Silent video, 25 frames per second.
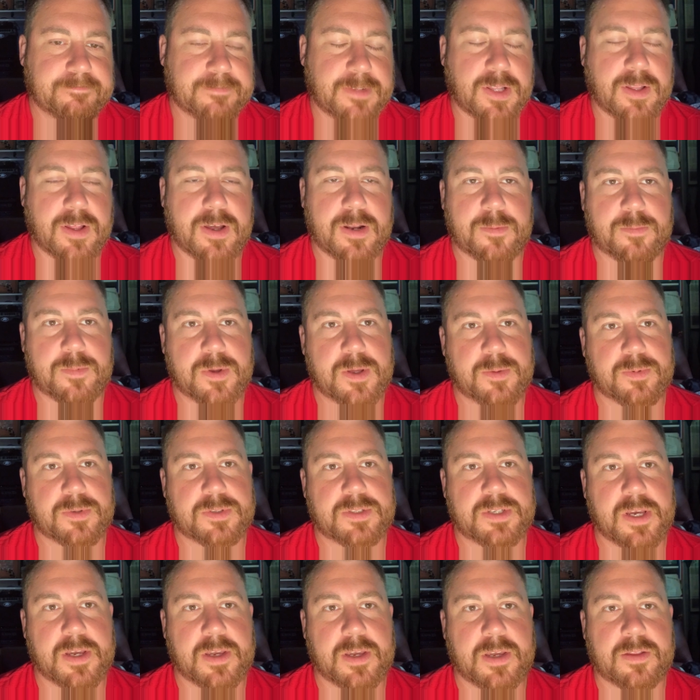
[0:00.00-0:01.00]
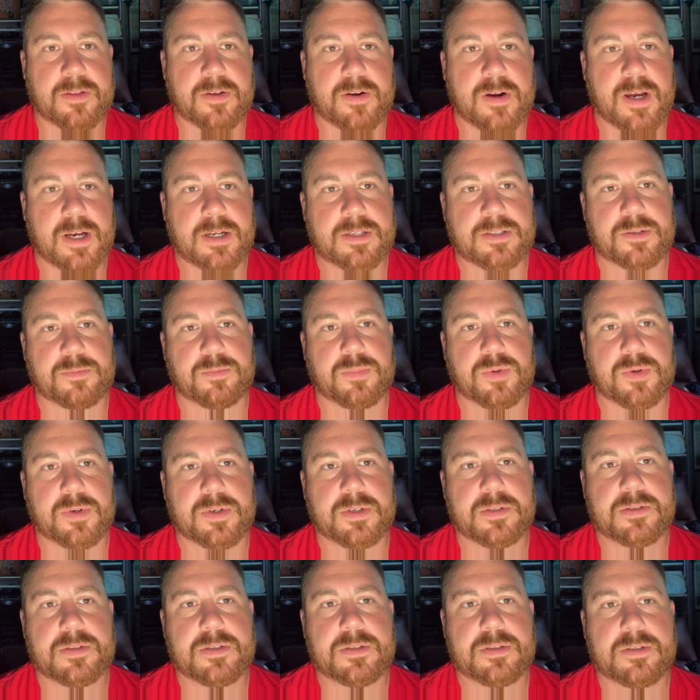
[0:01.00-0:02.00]
a lot of people taking their exit
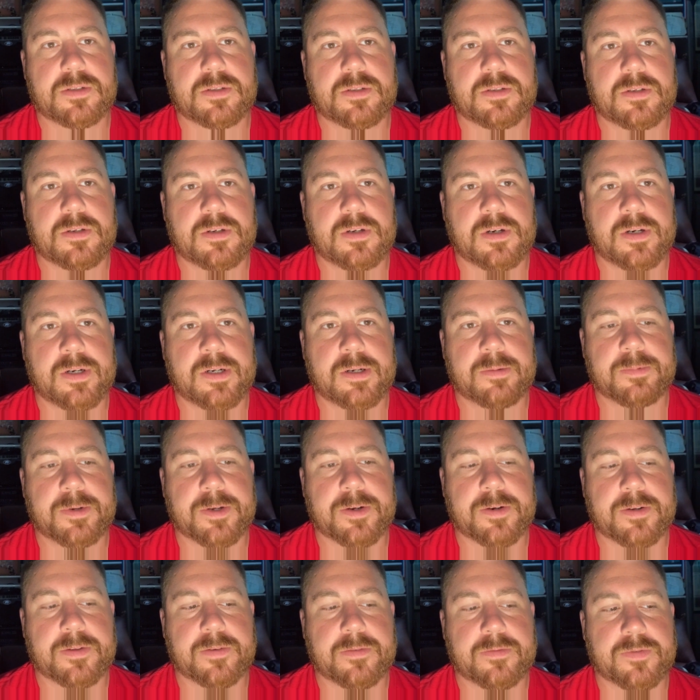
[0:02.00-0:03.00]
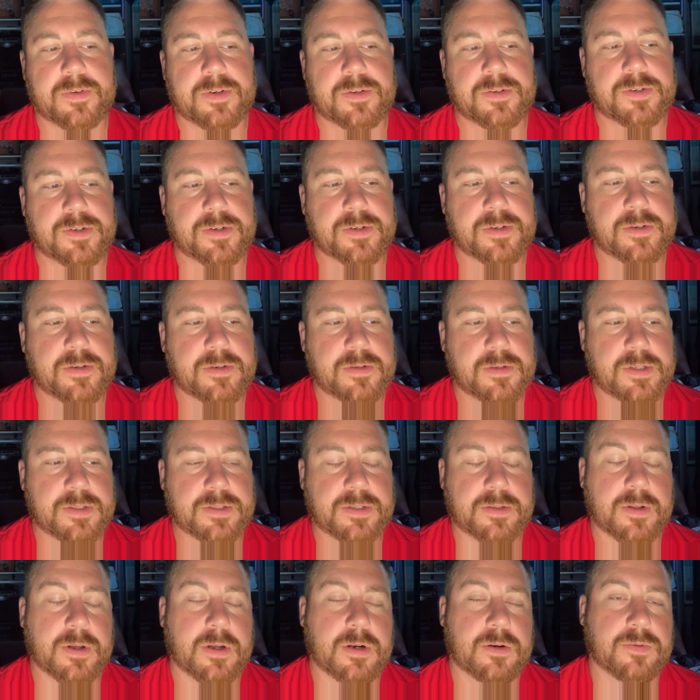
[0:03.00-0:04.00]
points here in the future. That's a
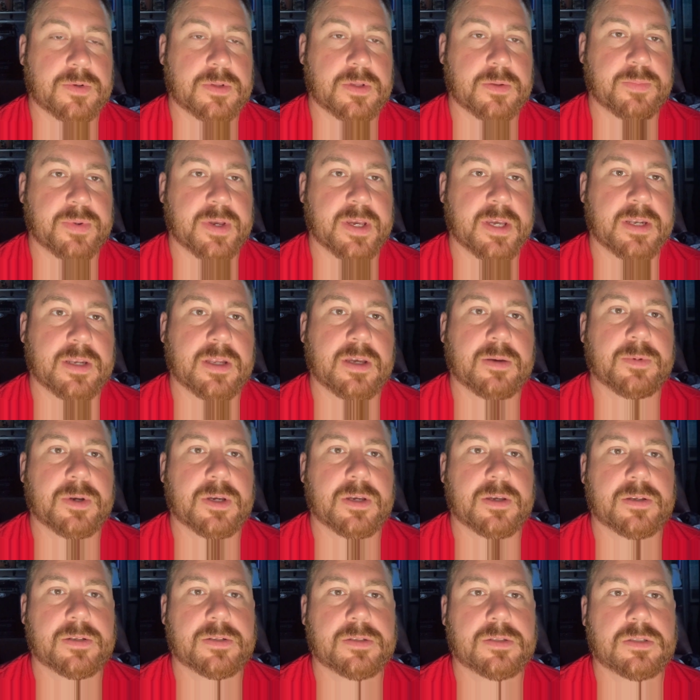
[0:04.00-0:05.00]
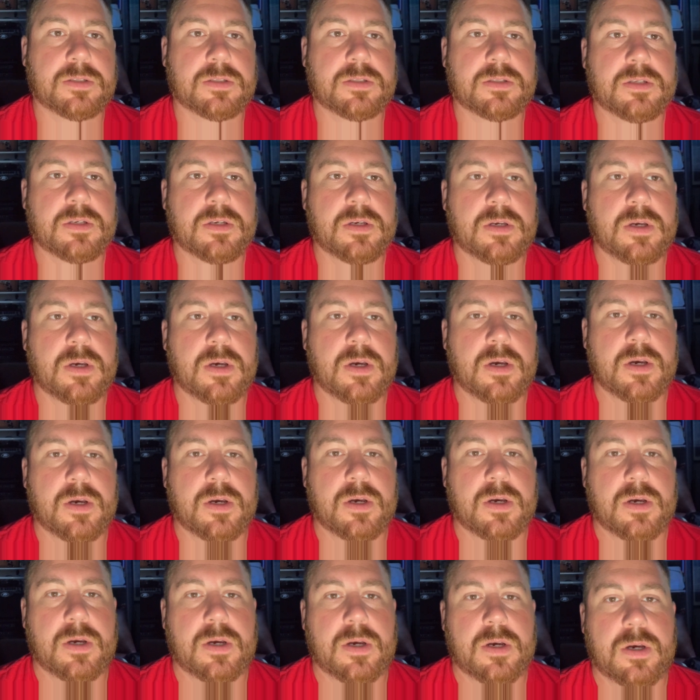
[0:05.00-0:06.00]
lot of what the pandemic is.
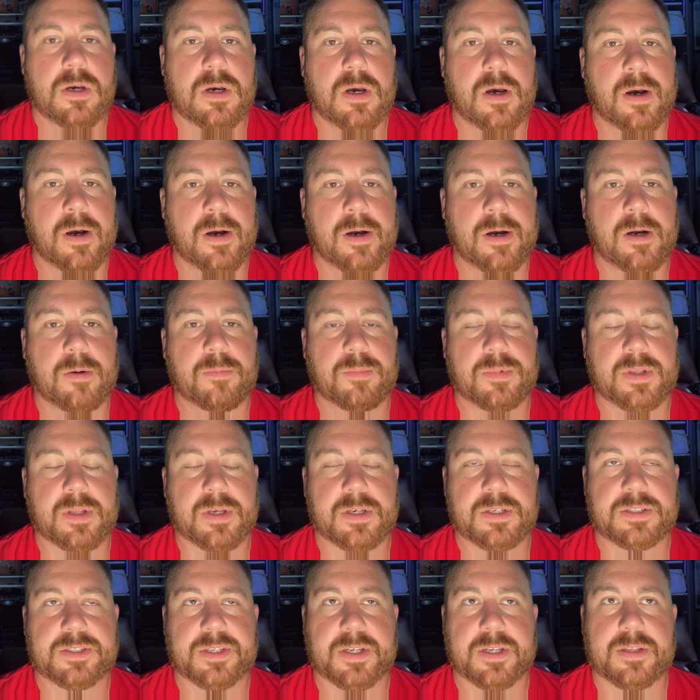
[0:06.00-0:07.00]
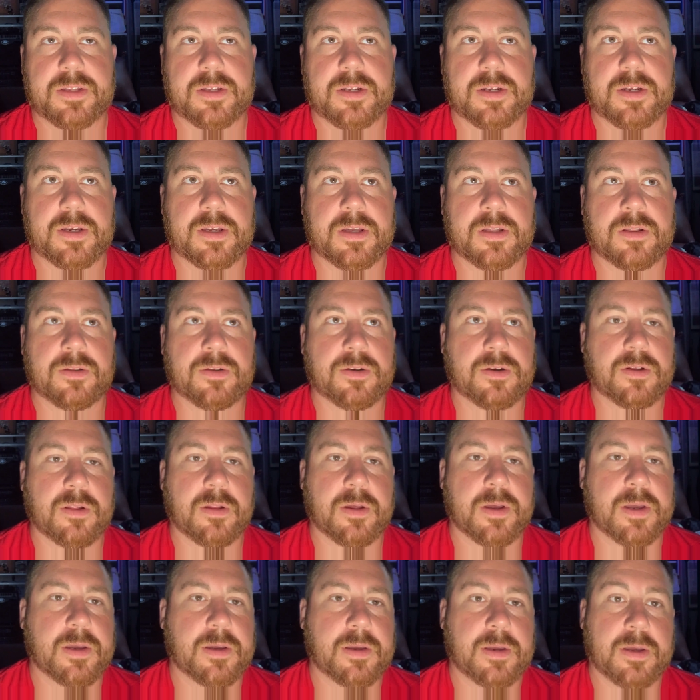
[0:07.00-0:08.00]
But they said that it can look
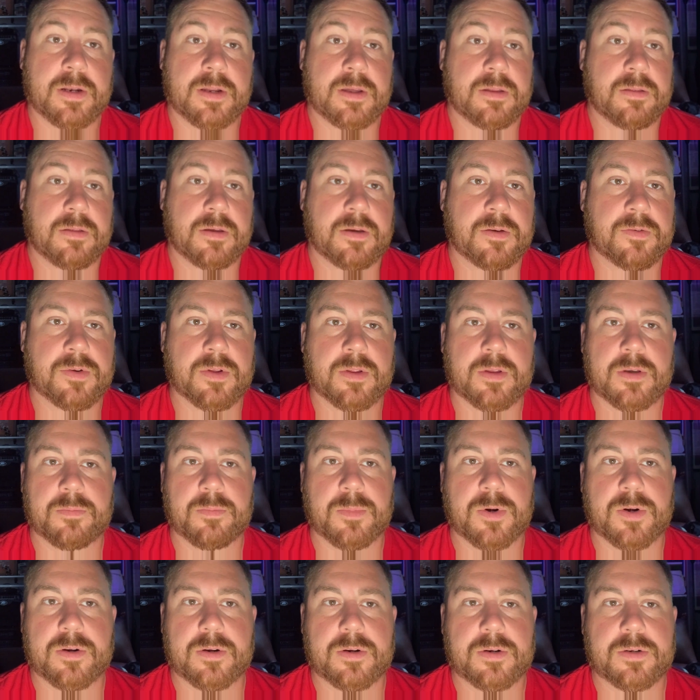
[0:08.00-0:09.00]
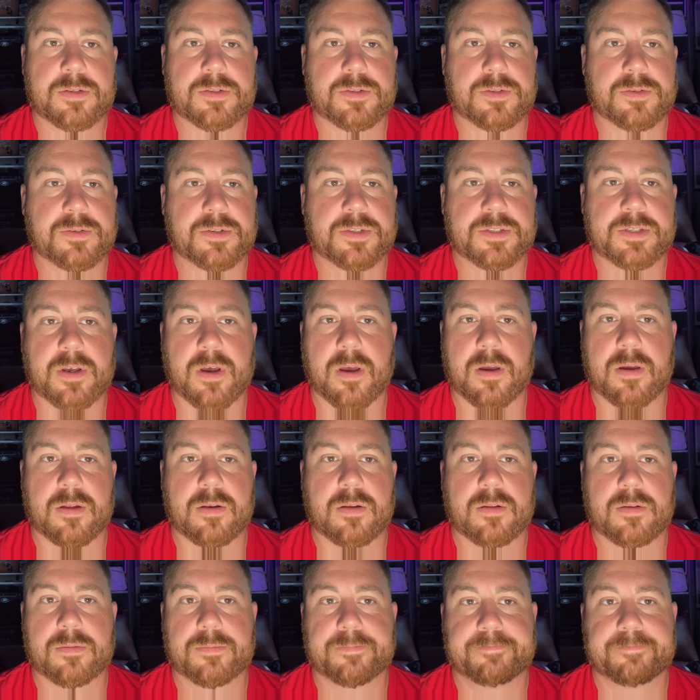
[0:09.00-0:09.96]
like anything, really: murder, suicide,